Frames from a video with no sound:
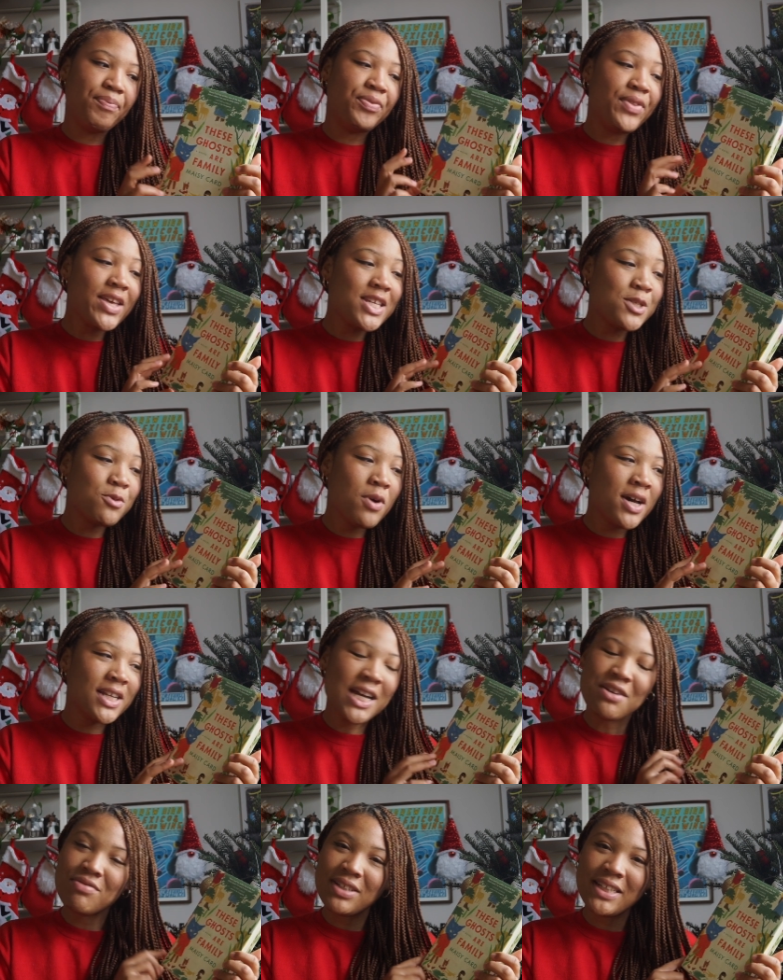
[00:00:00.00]
This one,
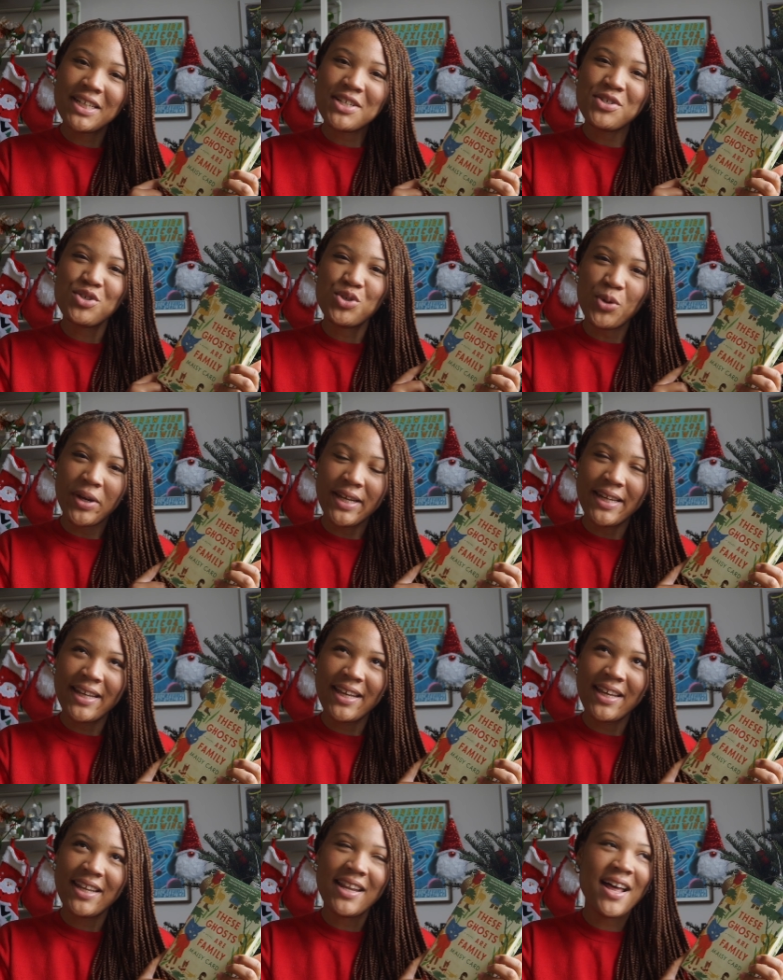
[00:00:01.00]
I really enjoyed
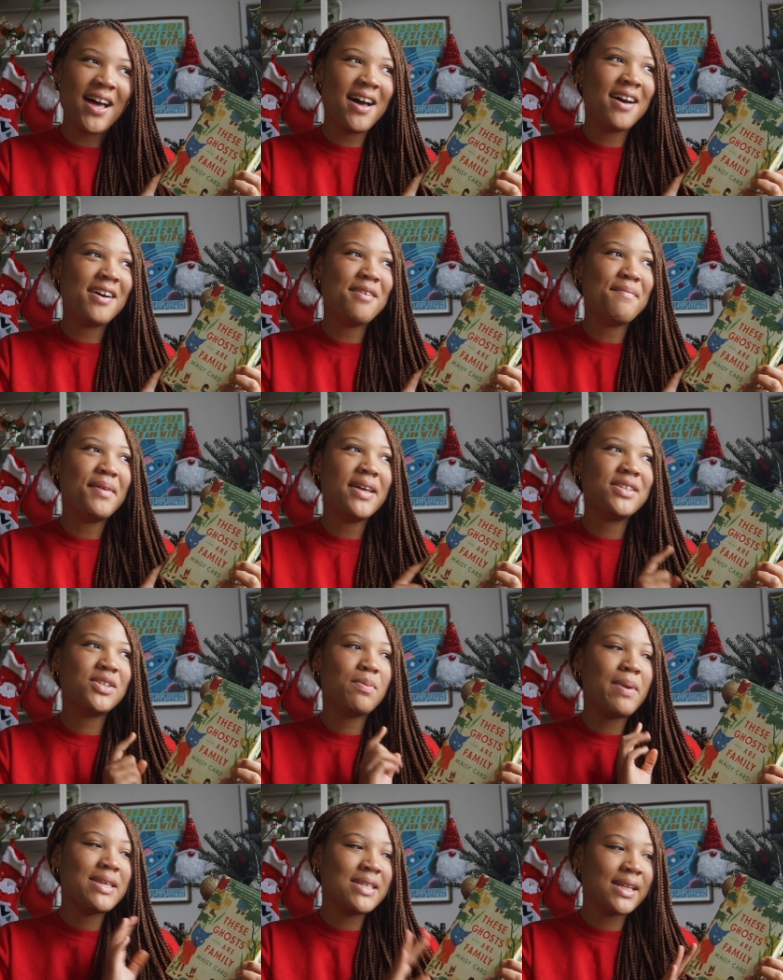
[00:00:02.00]
it.
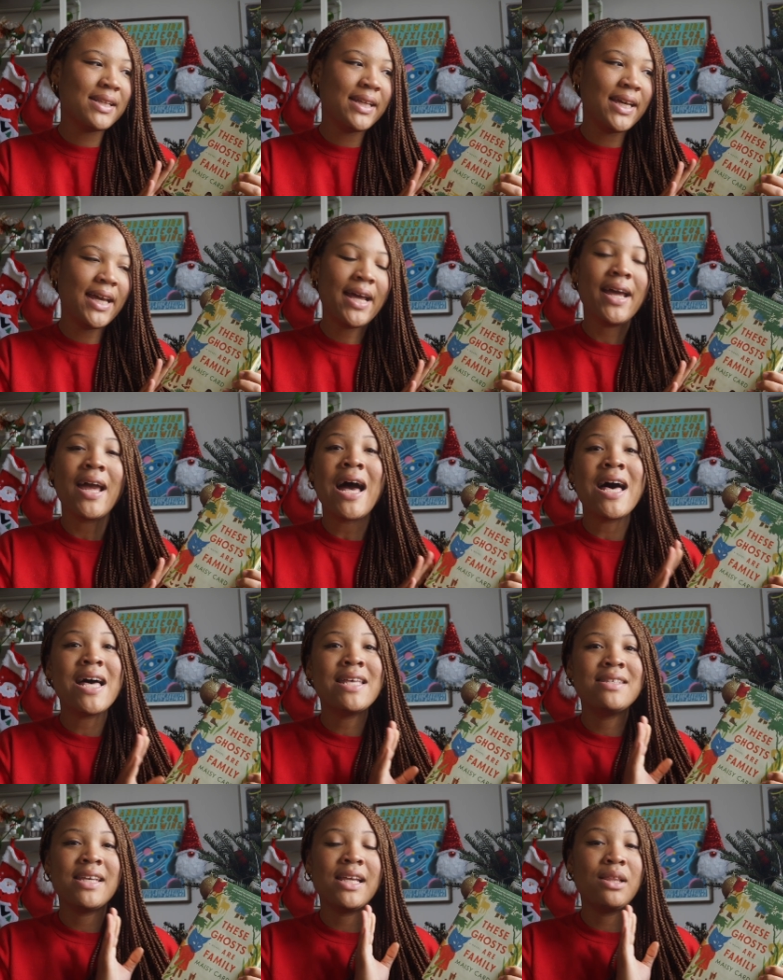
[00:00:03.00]
So basically, it
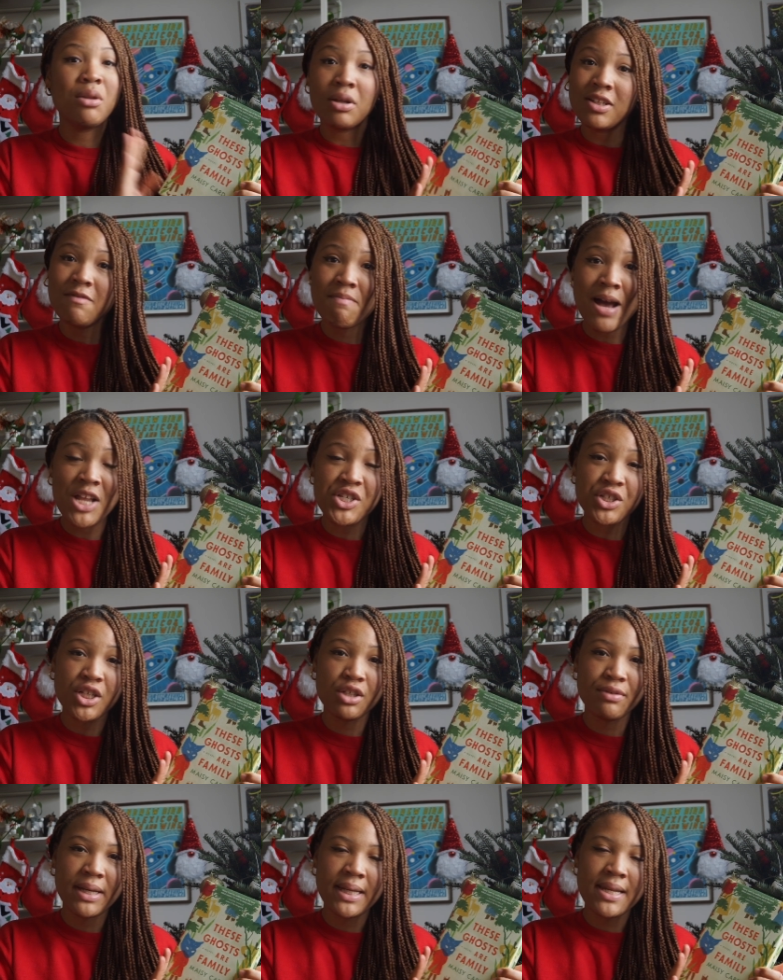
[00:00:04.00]
has a lot of
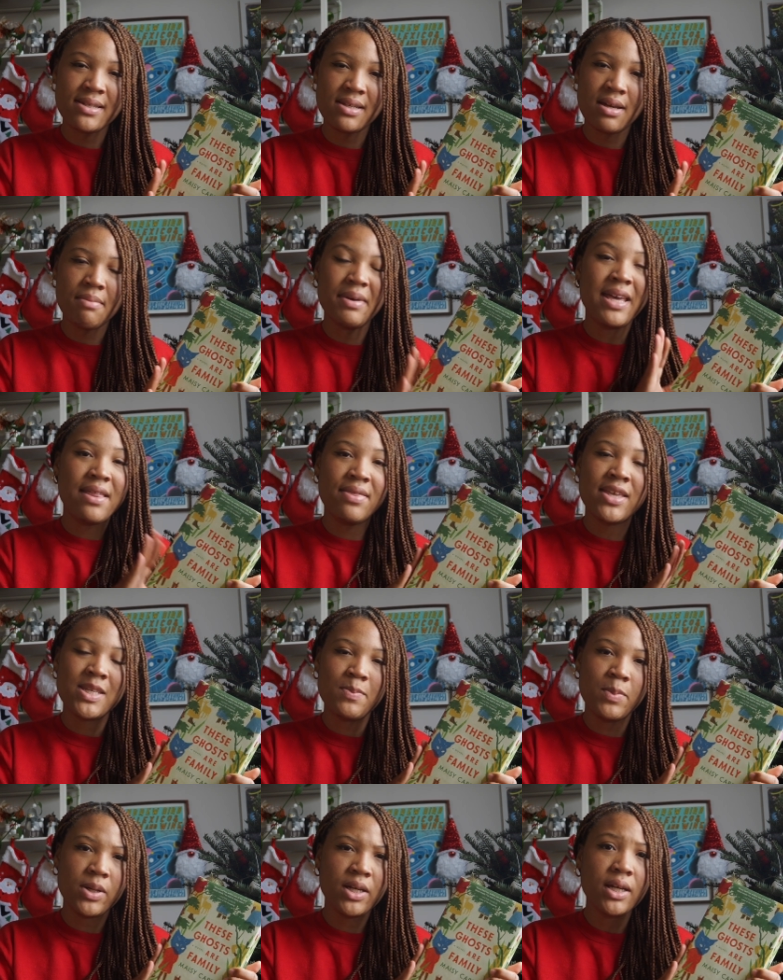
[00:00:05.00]
magical realism in
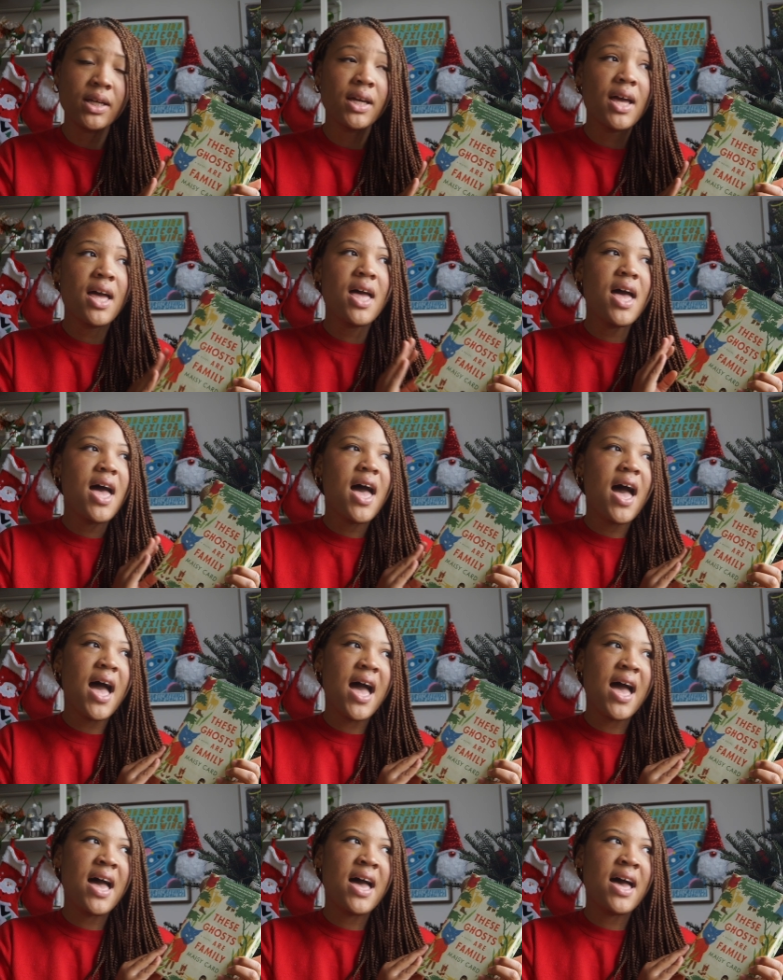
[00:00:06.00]
this book,
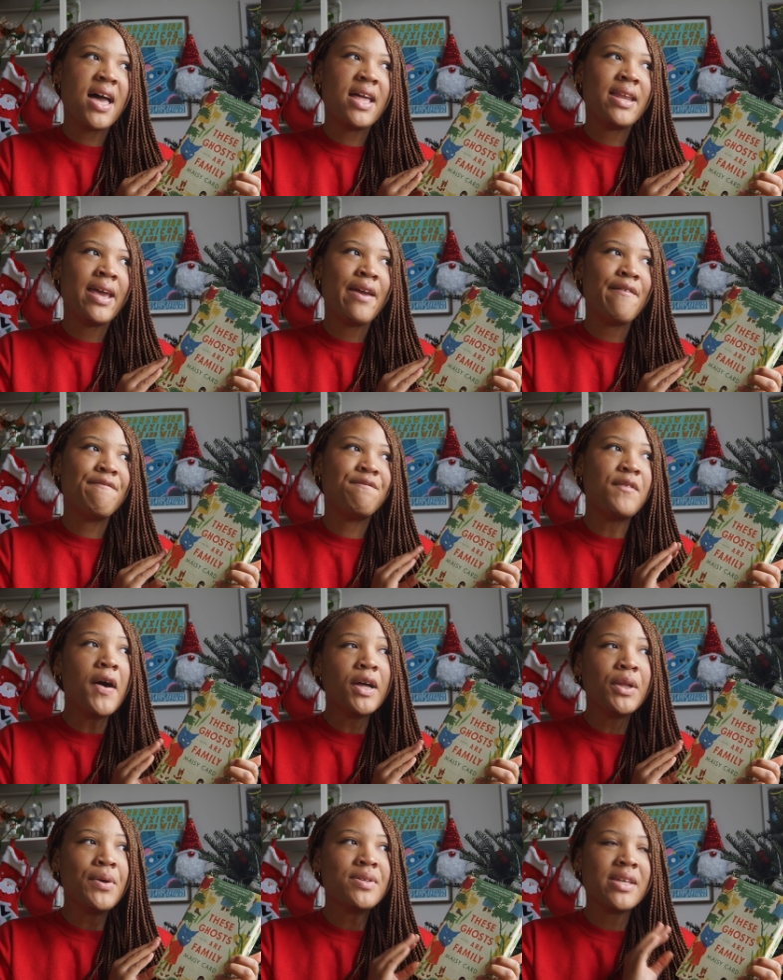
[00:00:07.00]
and it
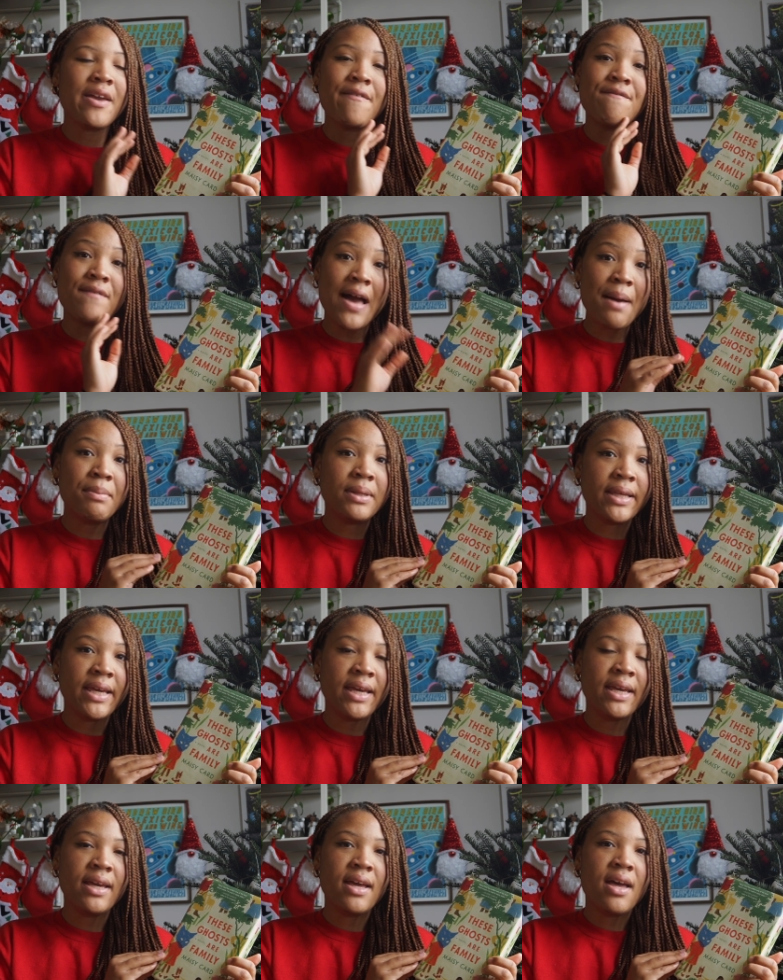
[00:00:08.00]
follows a
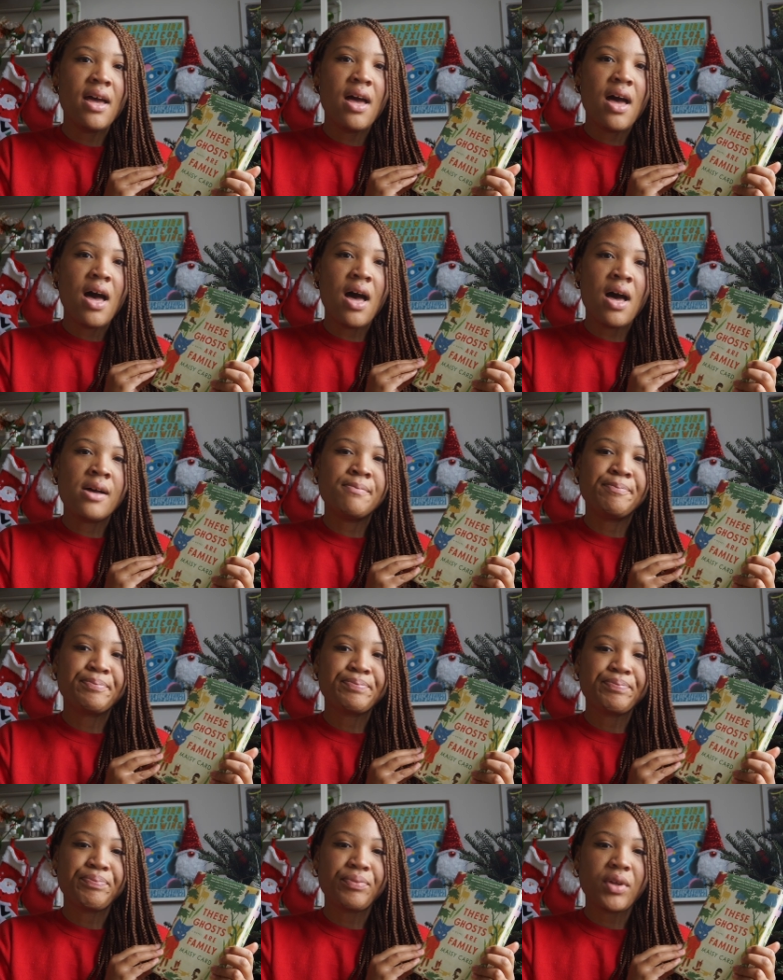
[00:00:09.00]
family
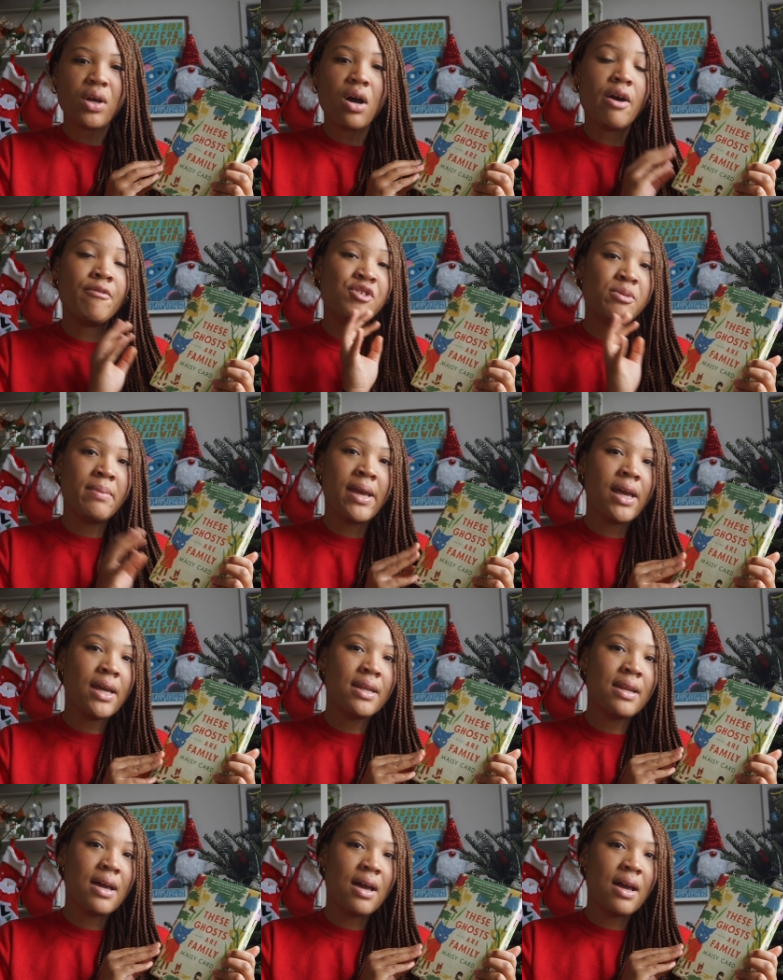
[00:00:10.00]
of Jamaican